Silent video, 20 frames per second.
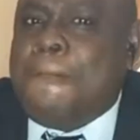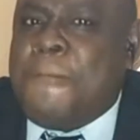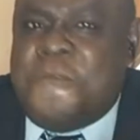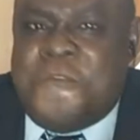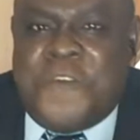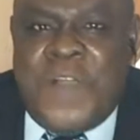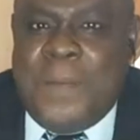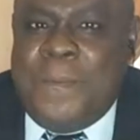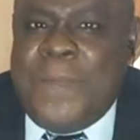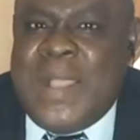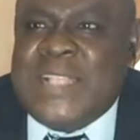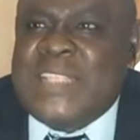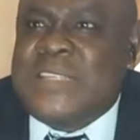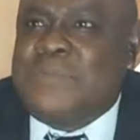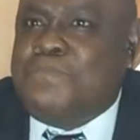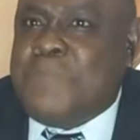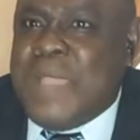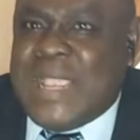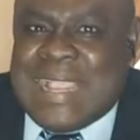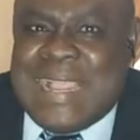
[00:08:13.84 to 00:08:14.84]
farmers,
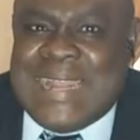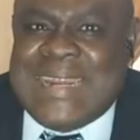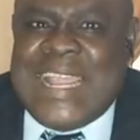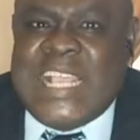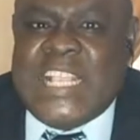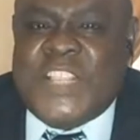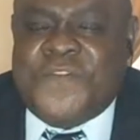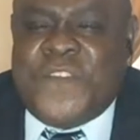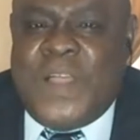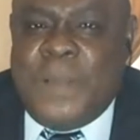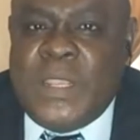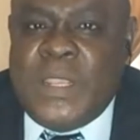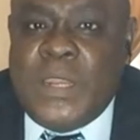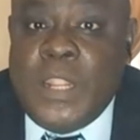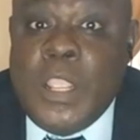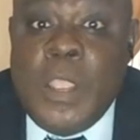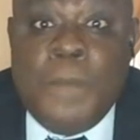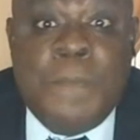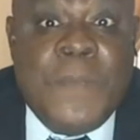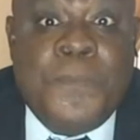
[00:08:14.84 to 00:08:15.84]
mechanized farming,
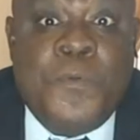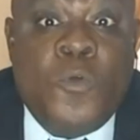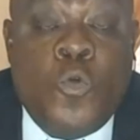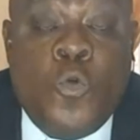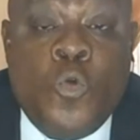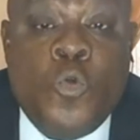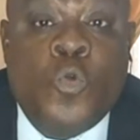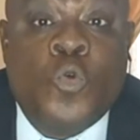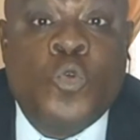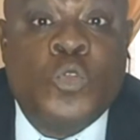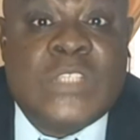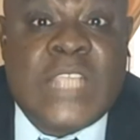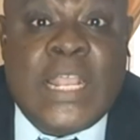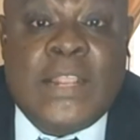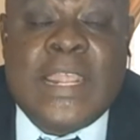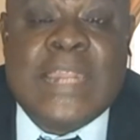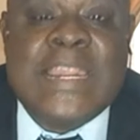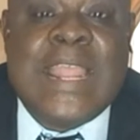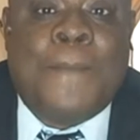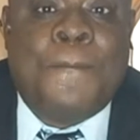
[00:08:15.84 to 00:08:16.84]
people who could tell
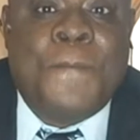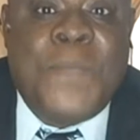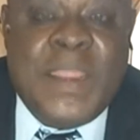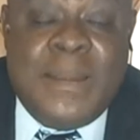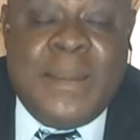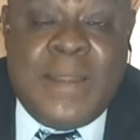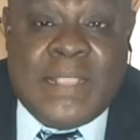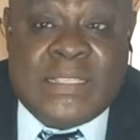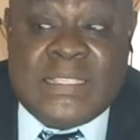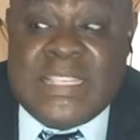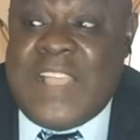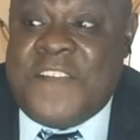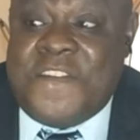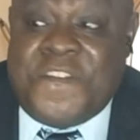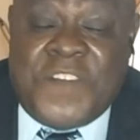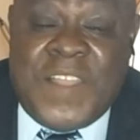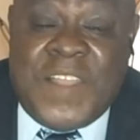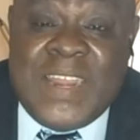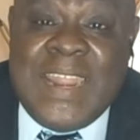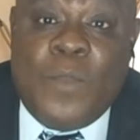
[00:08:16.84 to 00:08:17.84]
you their parents, their
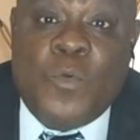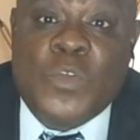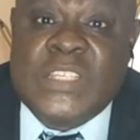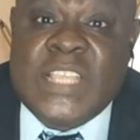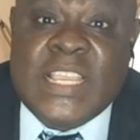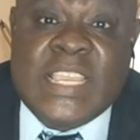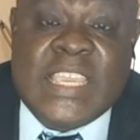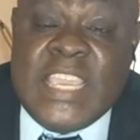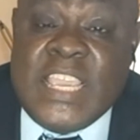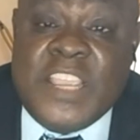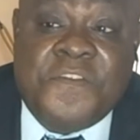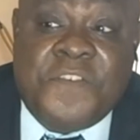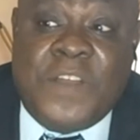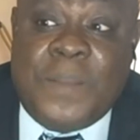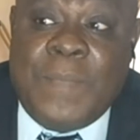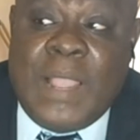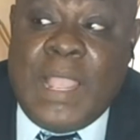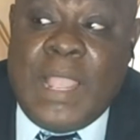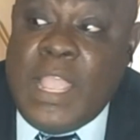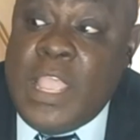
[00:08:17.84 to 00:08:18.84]
father was a king
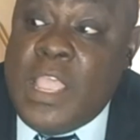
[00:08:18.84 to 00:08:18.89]
farmer,